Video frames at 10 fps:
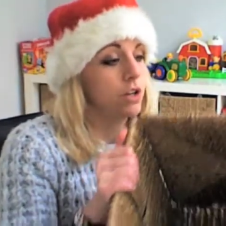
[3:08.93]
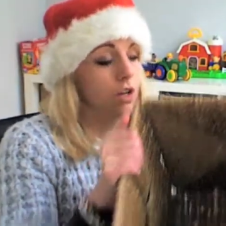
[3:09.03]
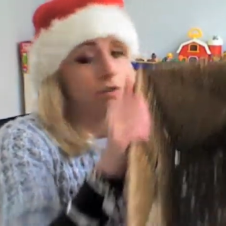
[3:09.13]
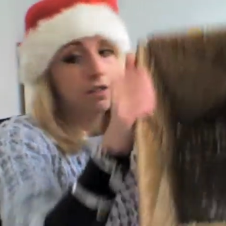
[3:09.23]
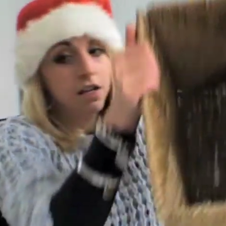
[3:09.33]

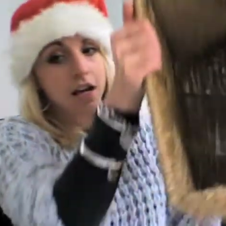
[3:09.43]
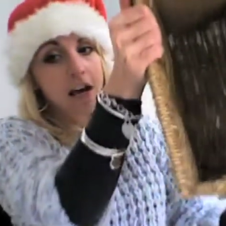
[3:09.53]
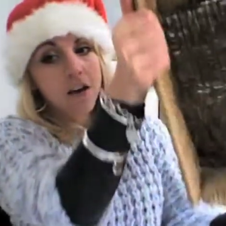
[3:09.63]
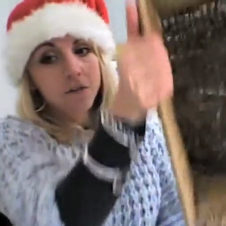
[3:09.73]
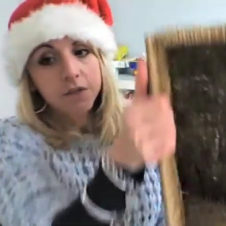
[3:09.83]
use.
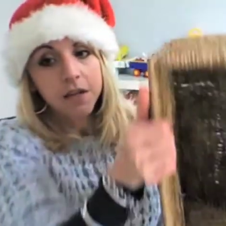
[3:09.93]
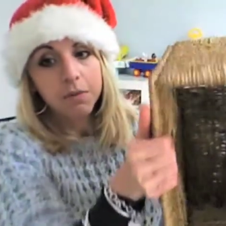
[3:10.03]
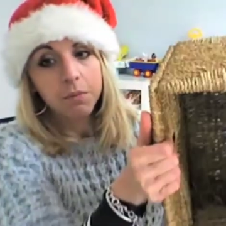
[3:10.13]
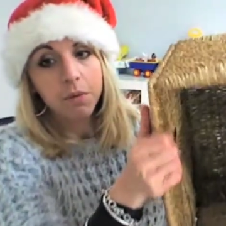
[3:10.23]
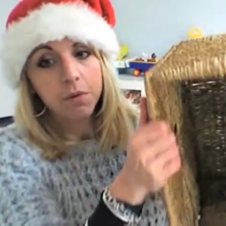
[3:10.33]
If you tip
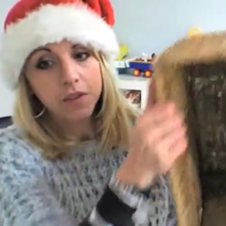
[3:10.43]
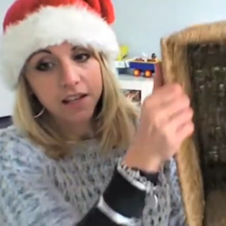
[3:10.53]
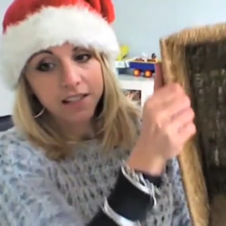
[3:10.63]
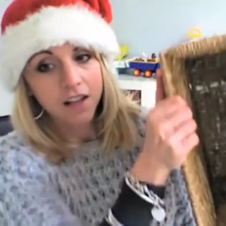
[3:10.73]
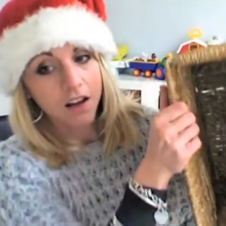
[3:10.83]
them up on their
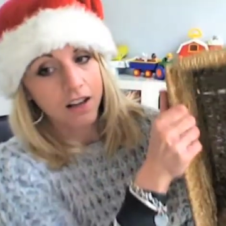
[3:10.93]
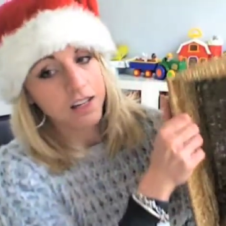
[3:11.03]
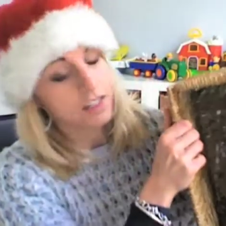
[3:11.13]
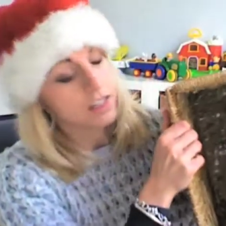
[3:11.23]
side,